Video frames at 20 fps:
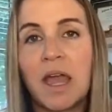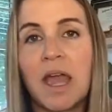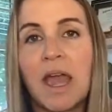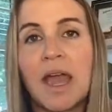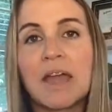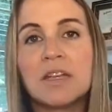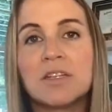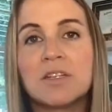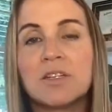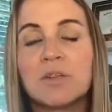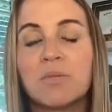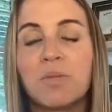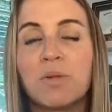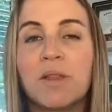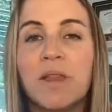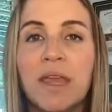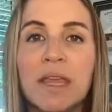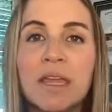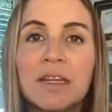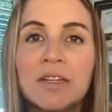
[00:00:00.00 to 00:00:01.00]
And
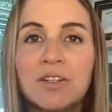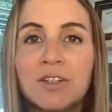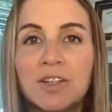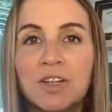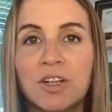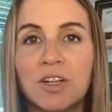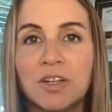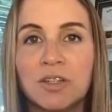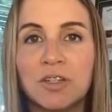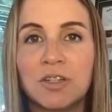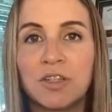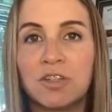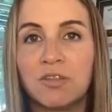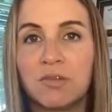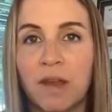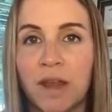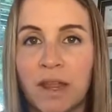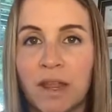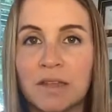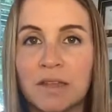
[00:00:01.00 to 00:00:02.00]
playing to your
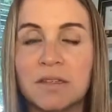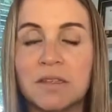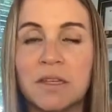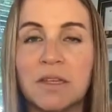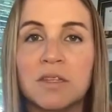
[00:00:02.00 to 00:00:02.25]
strengths.